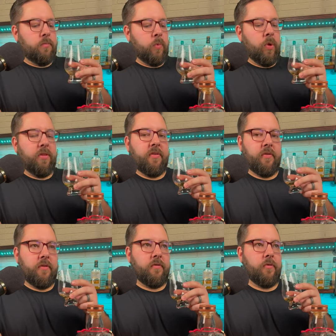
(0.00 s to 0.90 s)

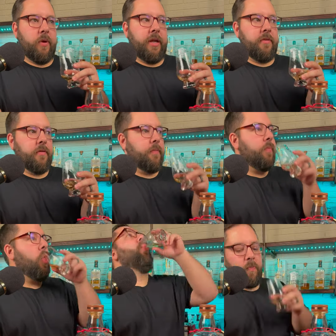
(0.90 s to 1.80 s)
relatively sweet.
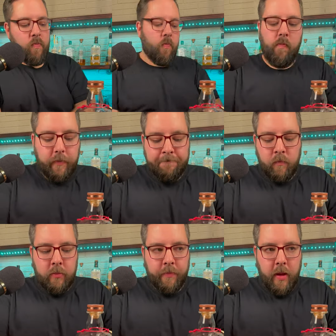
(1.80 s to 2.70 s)

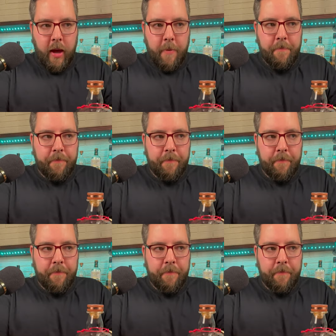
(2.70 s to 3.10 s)
Yeah,